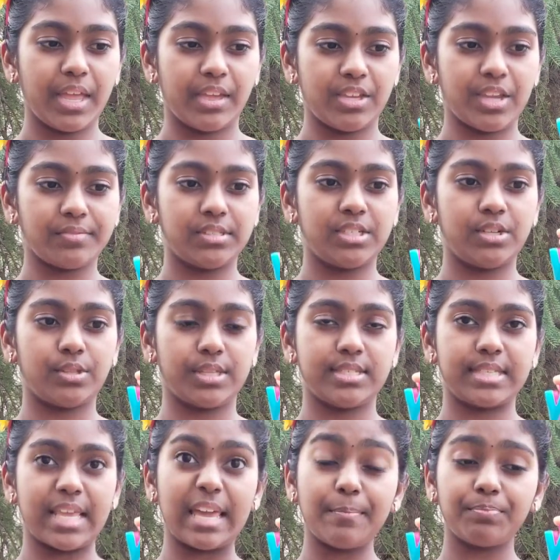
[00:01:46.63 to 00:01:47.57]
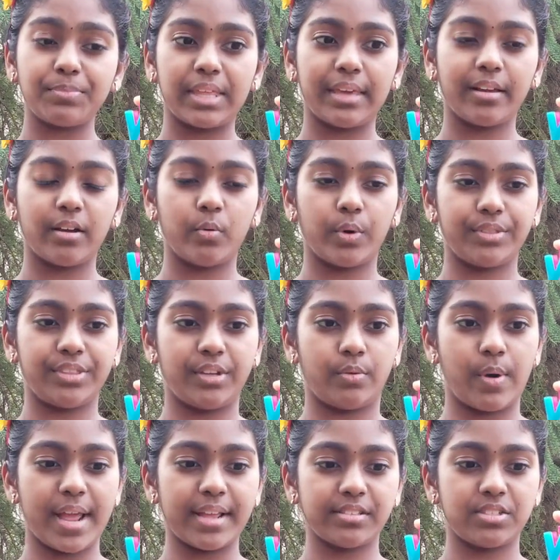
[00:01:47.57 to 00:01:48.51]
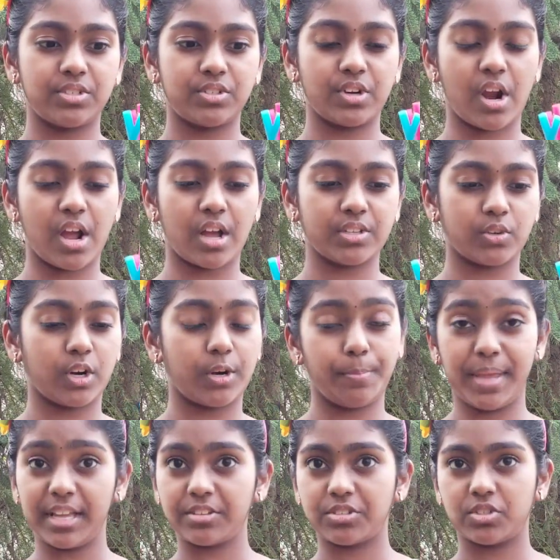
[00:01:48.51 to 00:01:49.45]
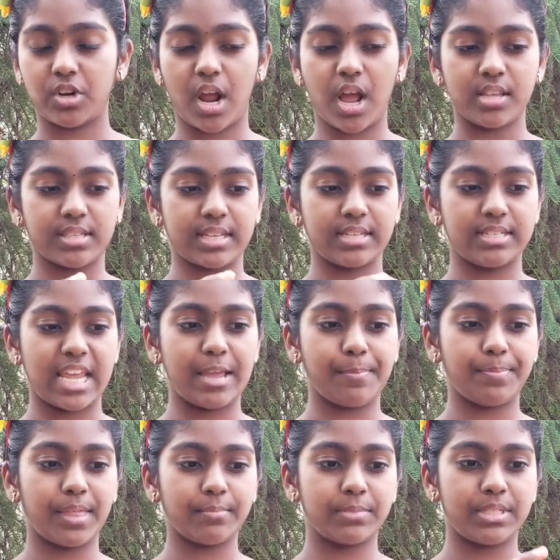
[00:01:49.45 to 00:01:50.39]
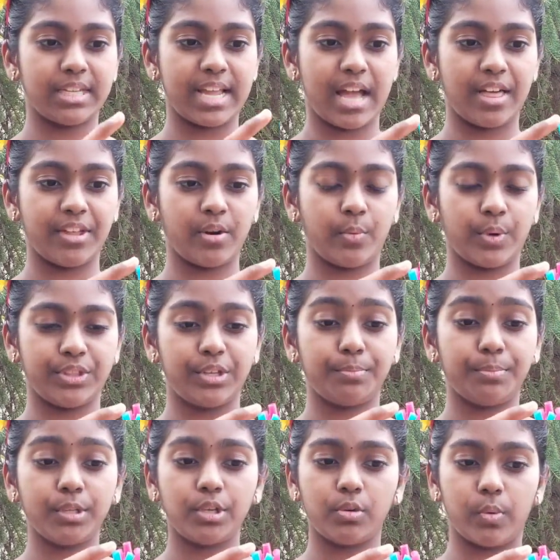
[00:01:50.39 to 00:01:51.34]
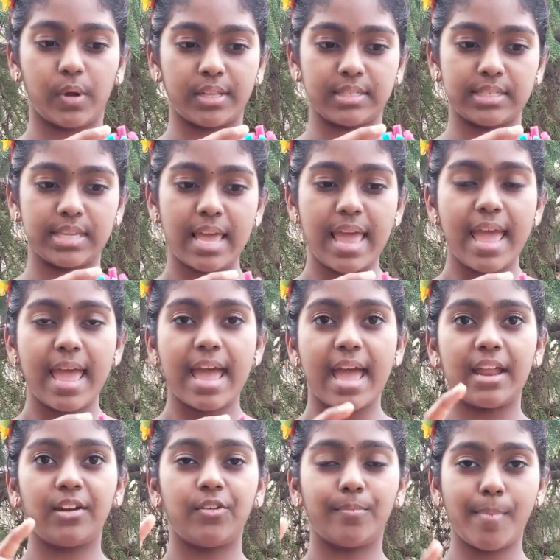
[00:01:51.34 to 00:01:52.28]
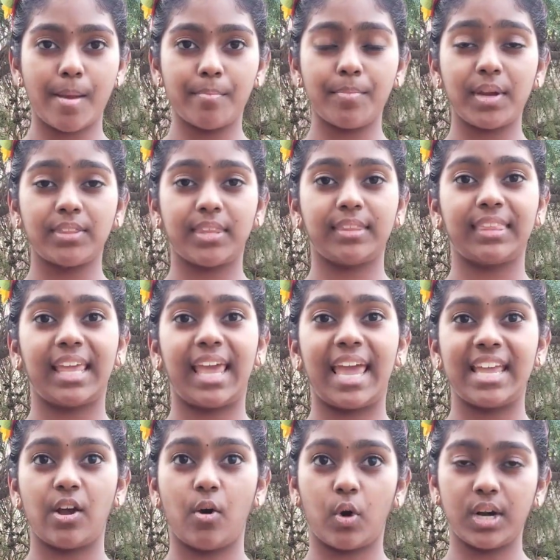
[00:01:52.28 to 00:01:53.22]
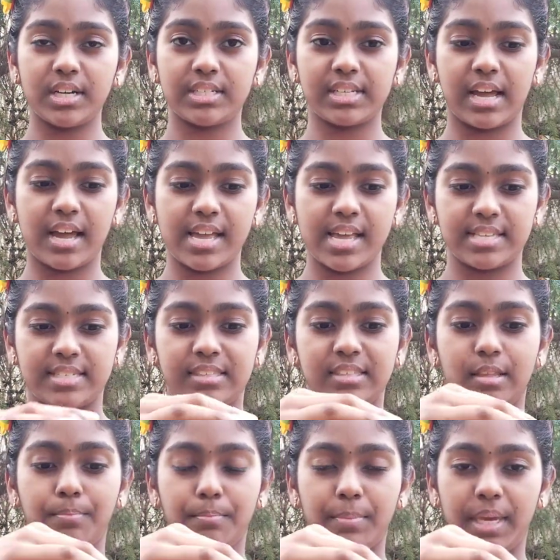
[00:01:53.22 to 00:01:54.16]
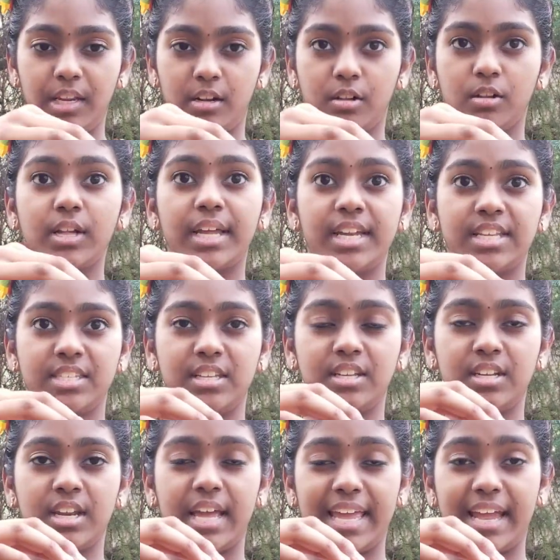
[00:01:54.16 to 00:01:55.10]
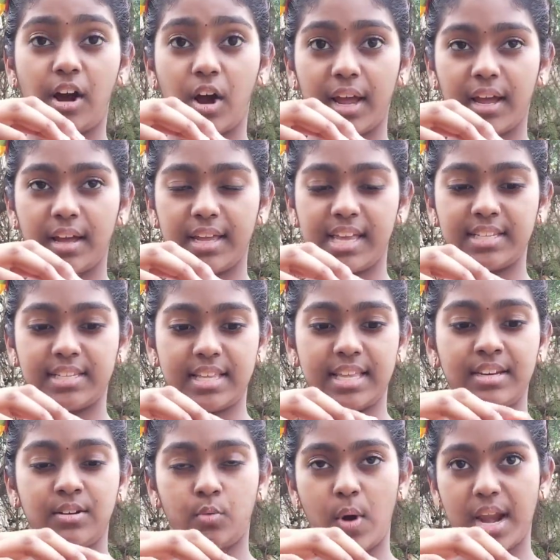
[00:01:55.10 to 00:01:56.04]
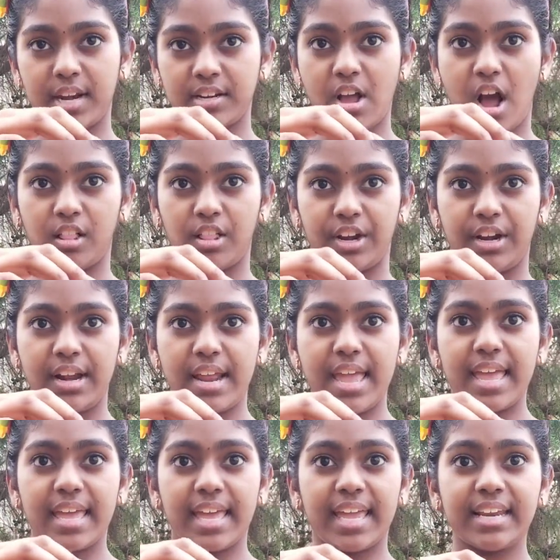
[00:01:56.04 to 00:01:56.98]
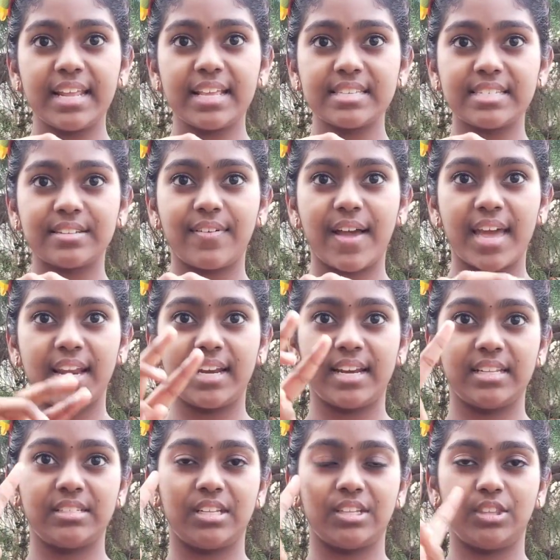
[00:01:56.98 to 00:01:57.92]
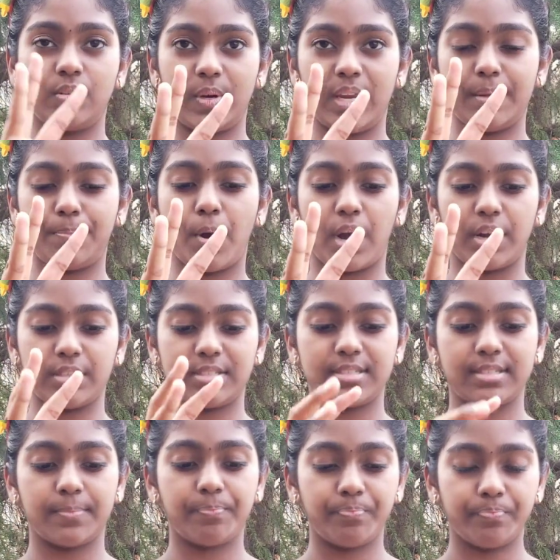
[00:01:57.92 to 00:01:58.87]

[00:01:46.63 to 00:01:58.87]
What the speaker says: You have to do the same thing with the red straws or pink straws and tape them together with the blue ones. And remember that the aorta is in the middle and is in red color. It is divided into 3 parts.